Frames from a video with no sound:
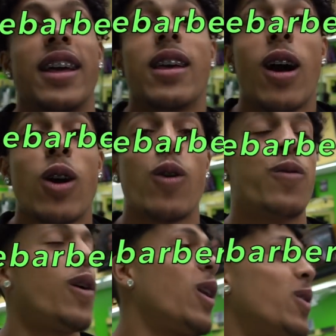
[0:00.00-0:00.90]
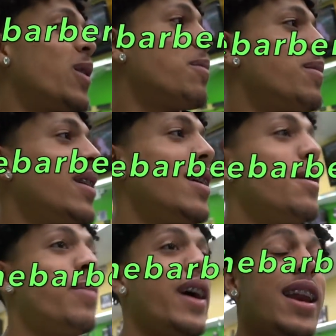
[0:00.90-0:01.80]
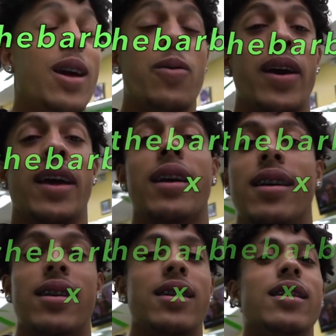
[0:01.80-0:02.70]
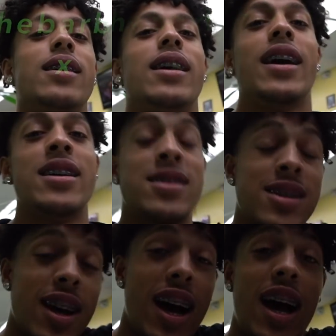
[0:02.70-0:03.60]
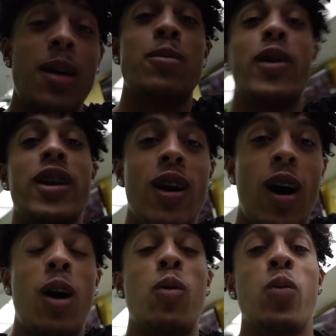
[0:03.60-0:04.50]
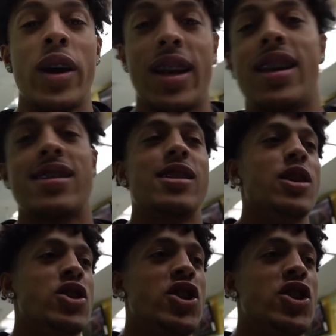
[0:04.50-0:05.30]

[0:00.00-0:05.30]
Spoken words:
and y'all go follow him. But anyway, it's time where y'all witness the